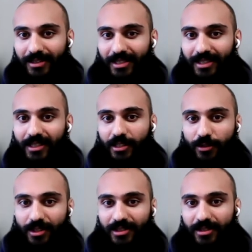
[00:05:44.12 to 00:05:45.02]
that is
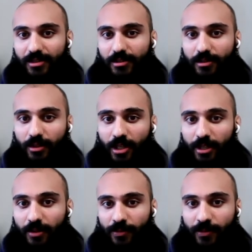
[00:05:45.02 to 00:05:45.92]
leading to this
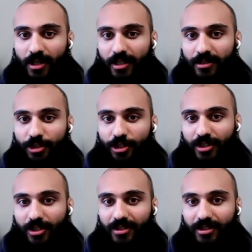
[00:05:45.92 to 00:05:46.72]
kind of thought